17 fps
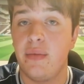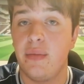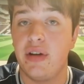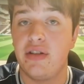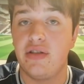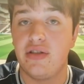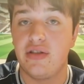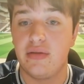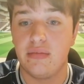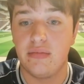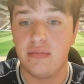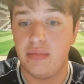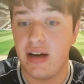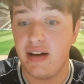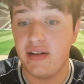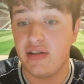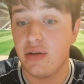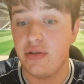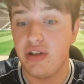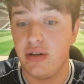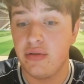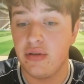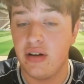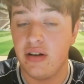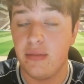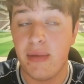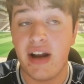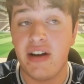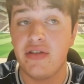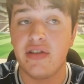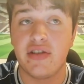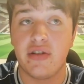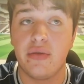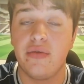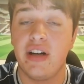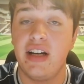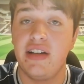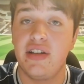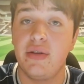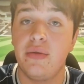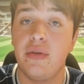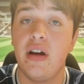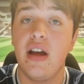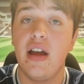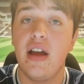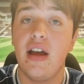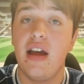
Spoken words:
which players don't use, or managers don't really do,